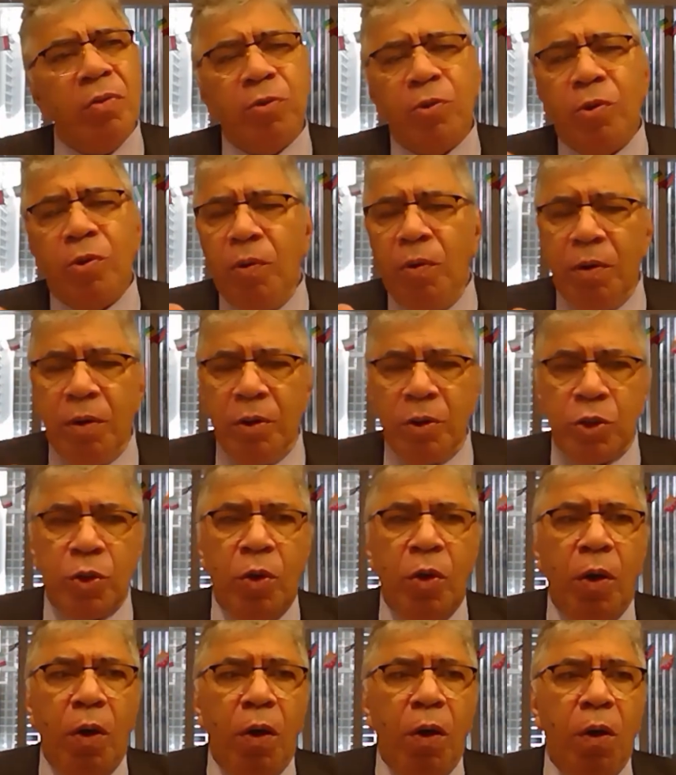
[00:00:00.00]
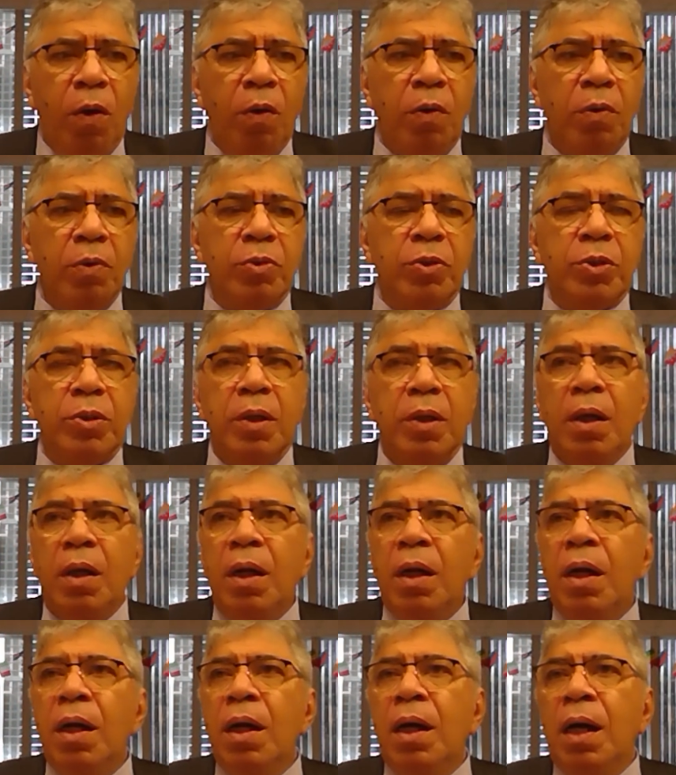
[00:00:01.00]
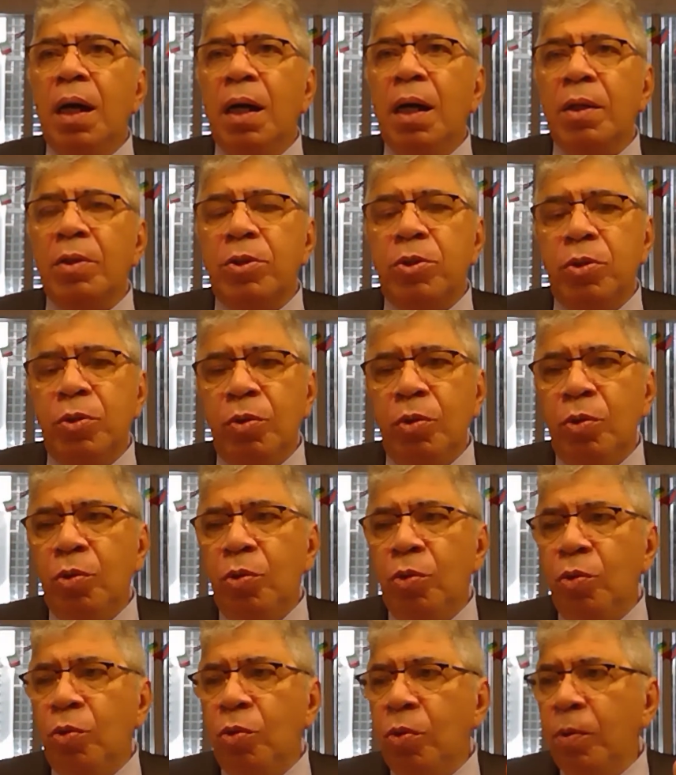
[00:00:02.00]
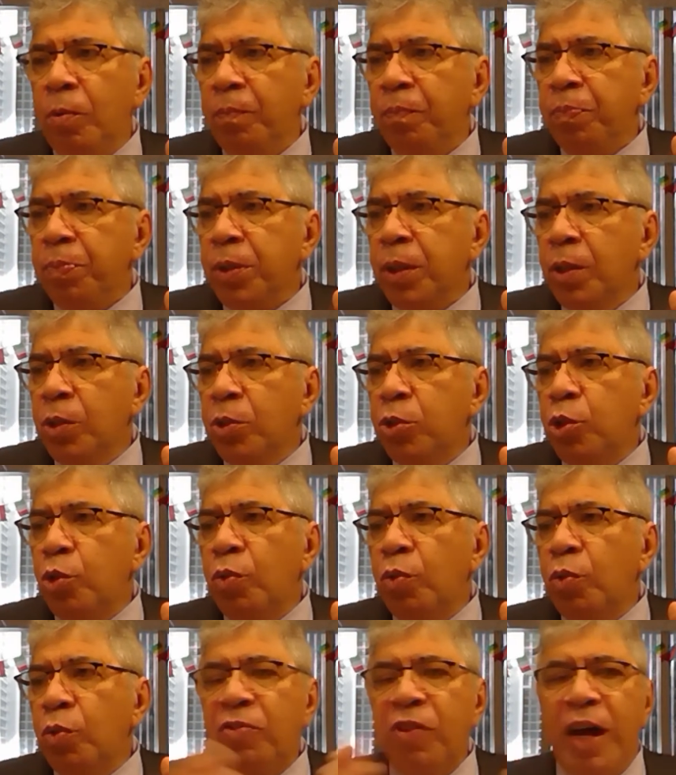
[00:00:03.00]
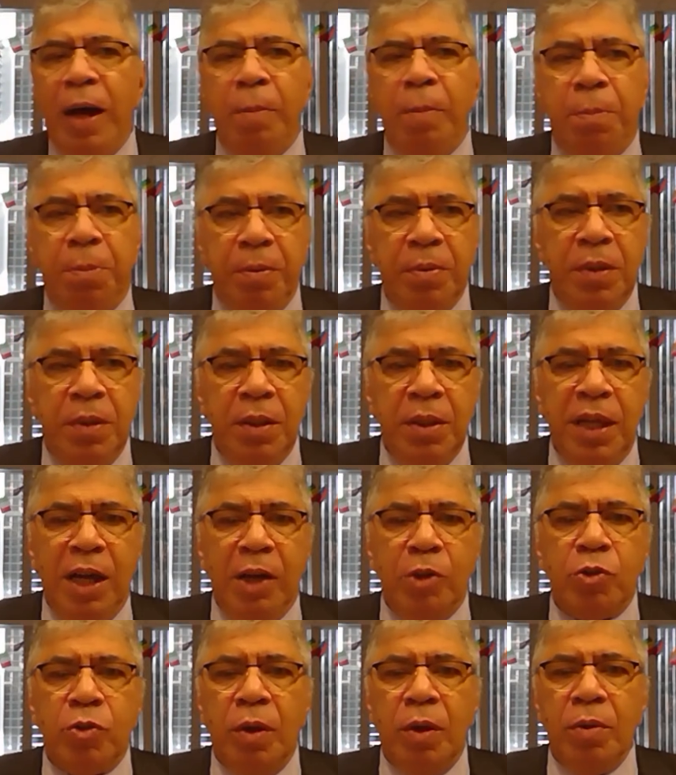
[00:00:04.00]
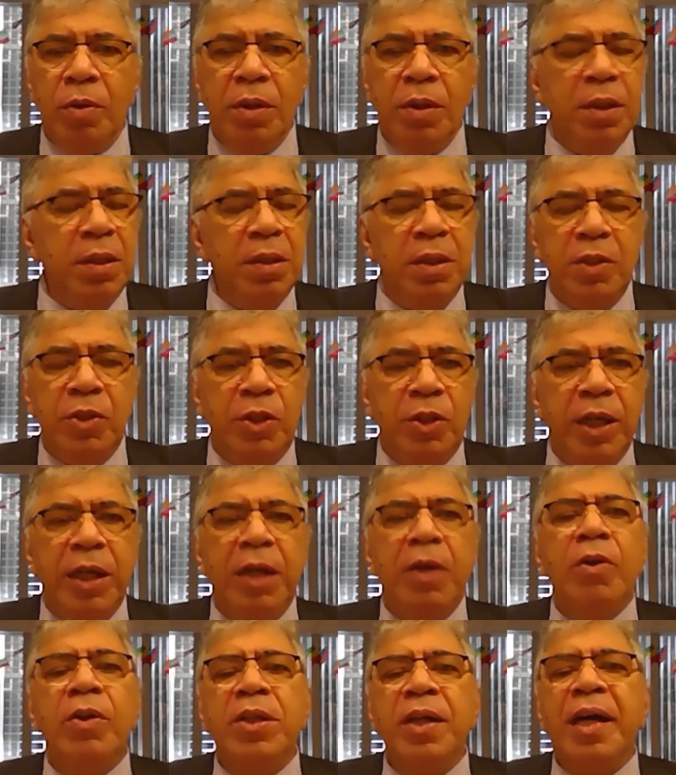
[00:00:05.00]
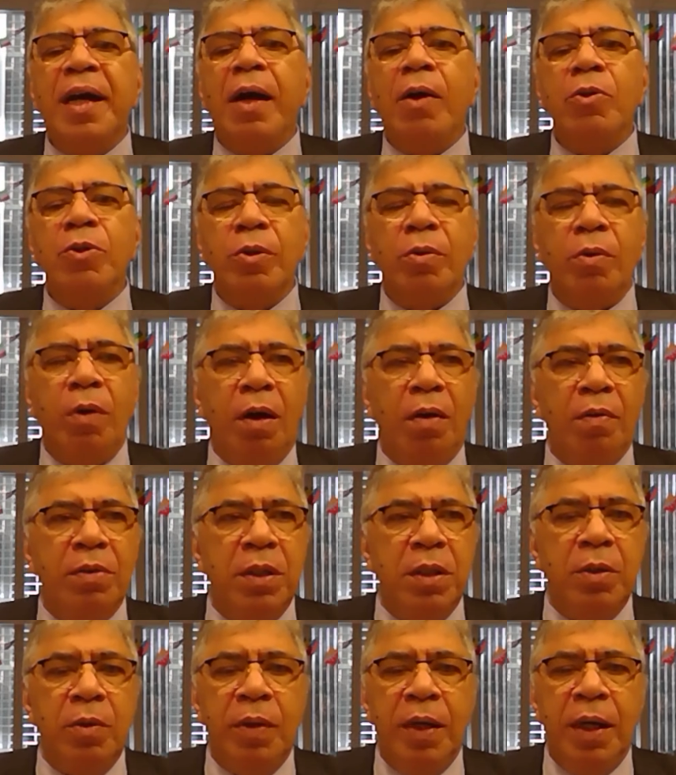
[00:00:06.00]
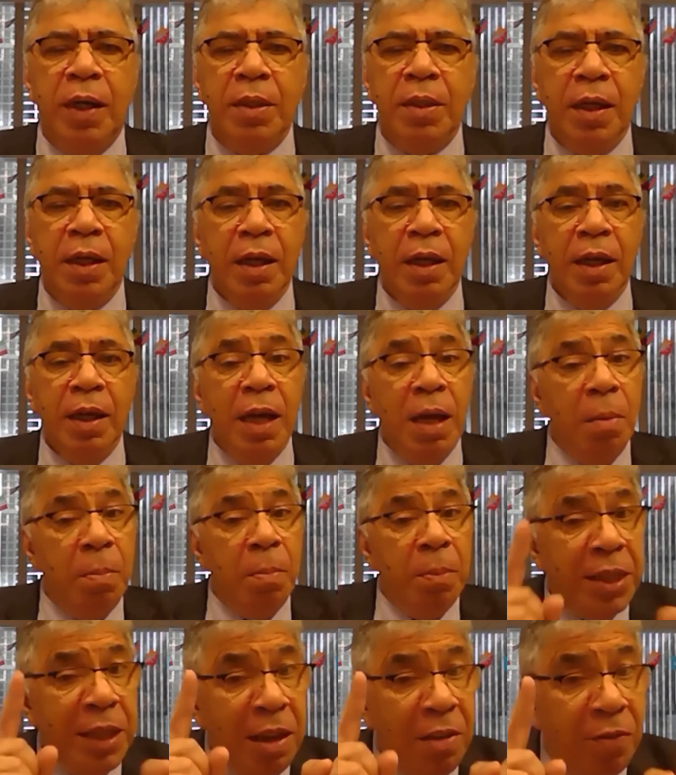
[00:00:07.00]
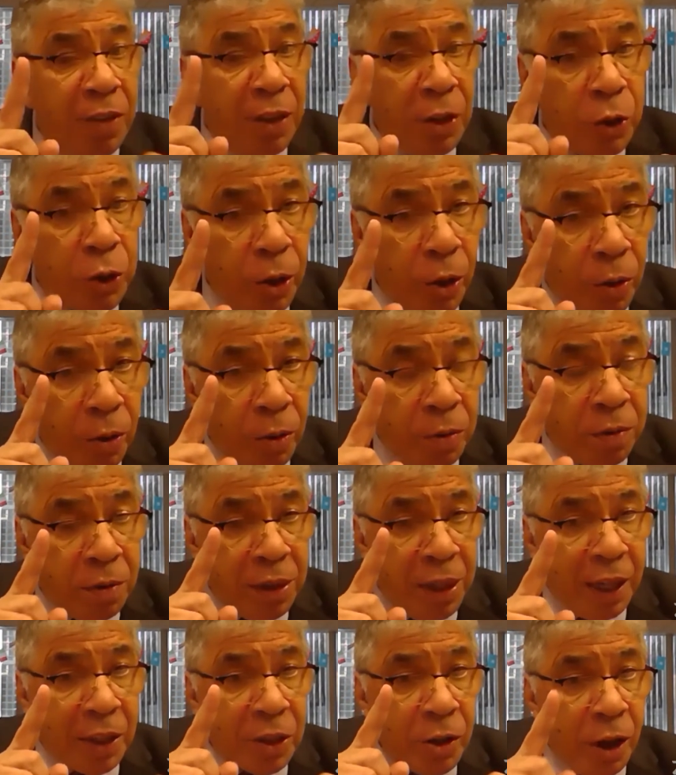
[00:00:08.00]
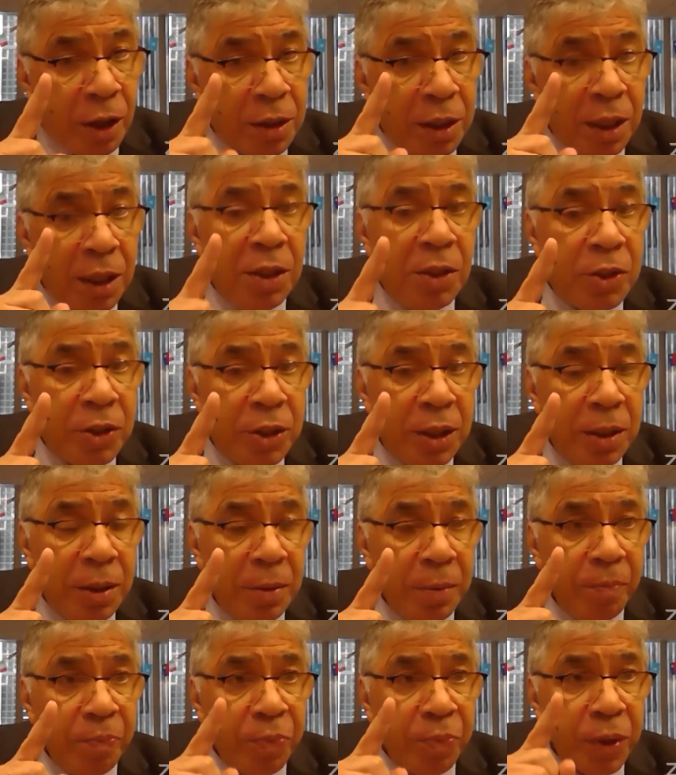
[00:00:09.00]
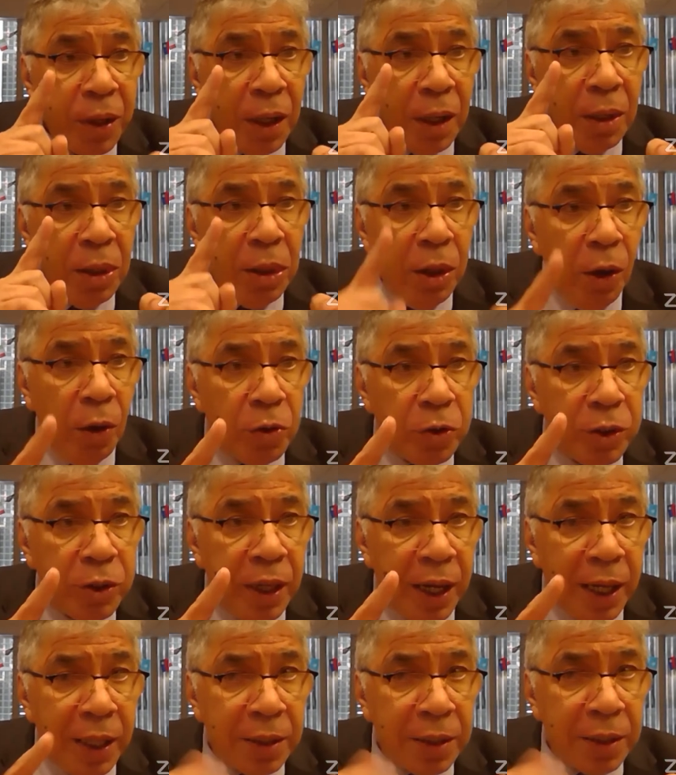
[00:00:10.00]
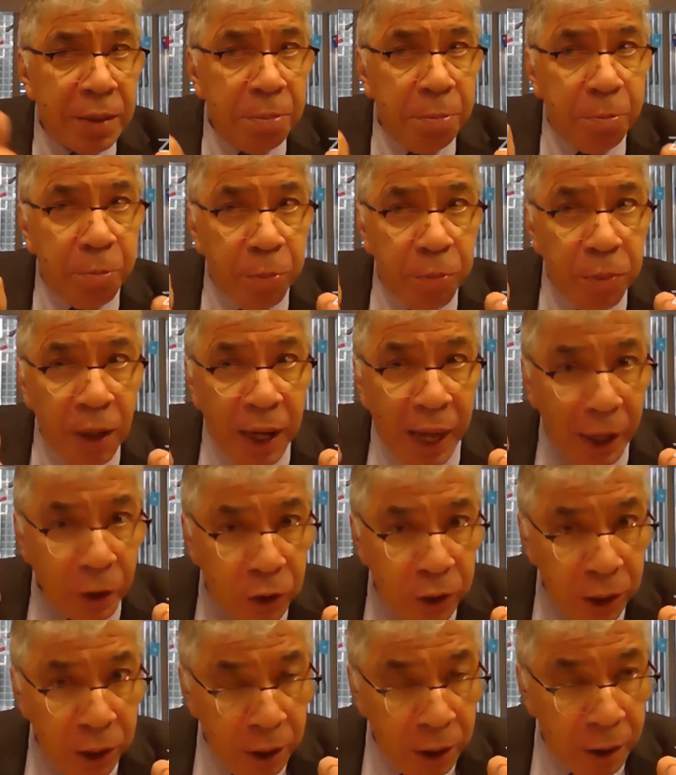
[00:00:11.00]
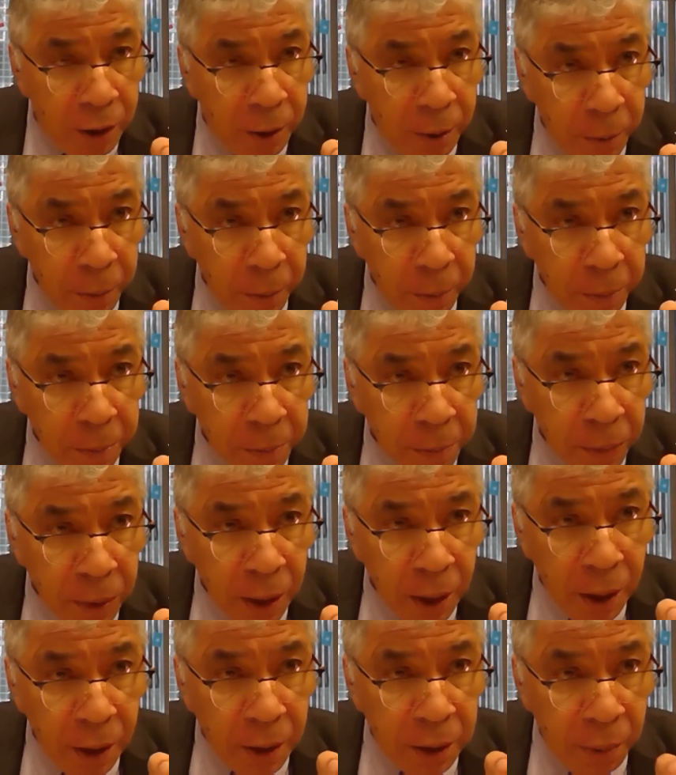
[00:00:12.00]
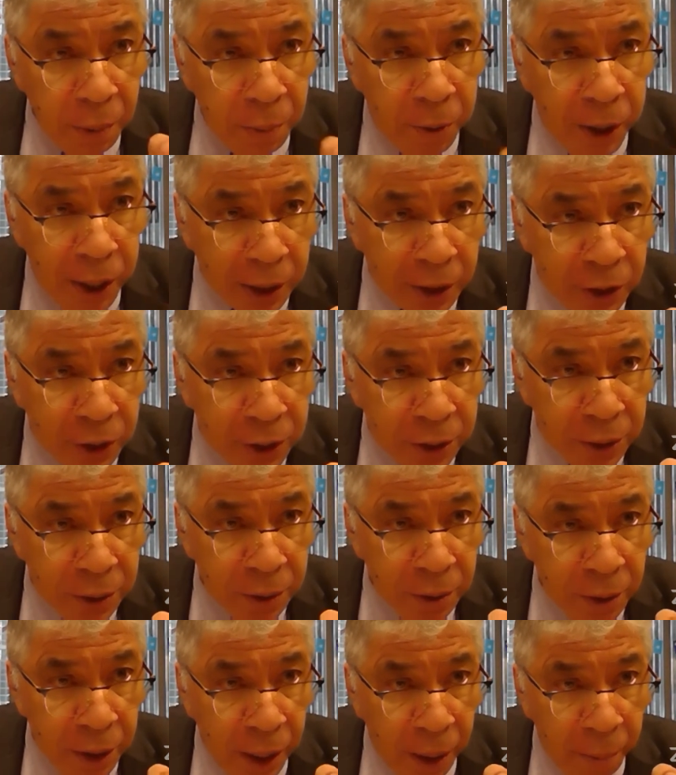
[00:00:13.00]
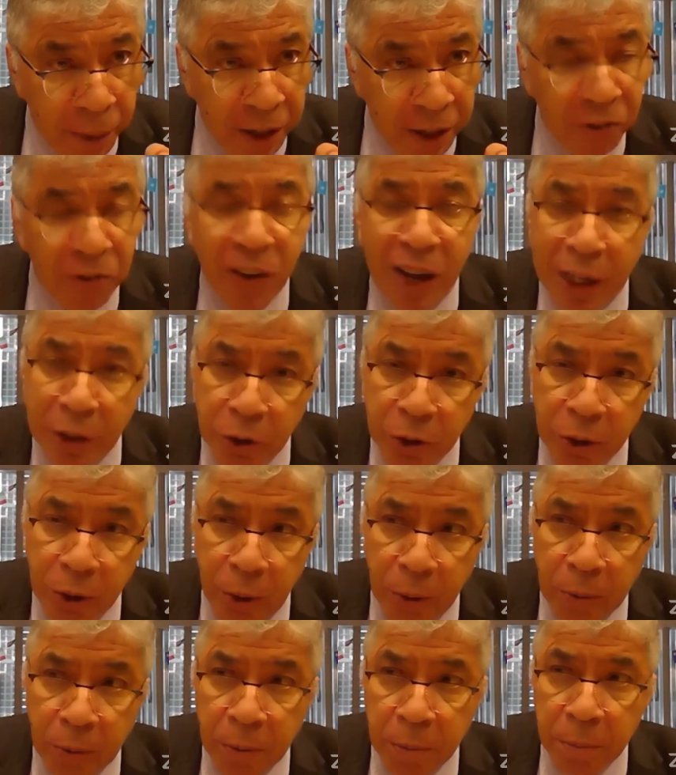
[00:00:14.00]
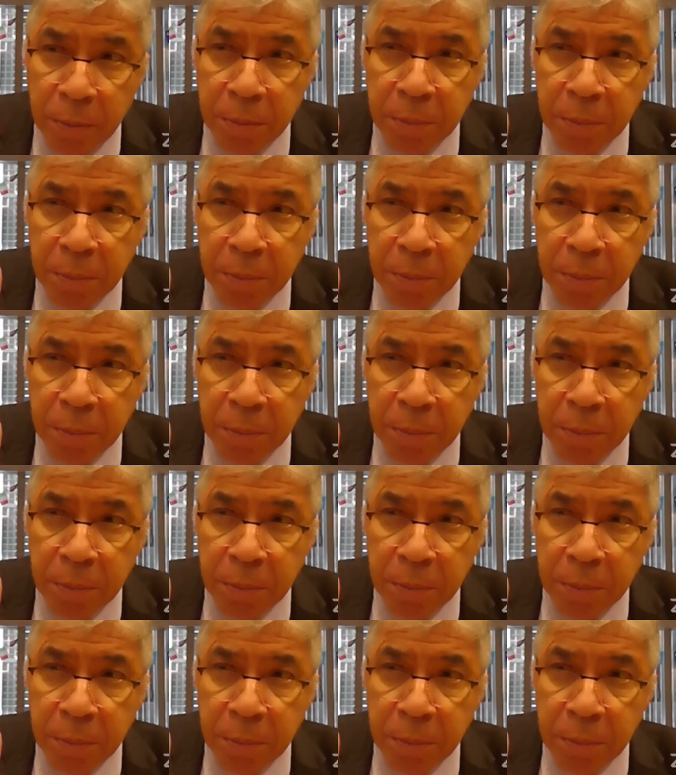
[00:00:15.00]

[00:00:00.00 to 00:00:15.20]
of course, calls to revamp the Security Council of the UN, but even so, that's not easy. Note that last year, the BRICS manifesto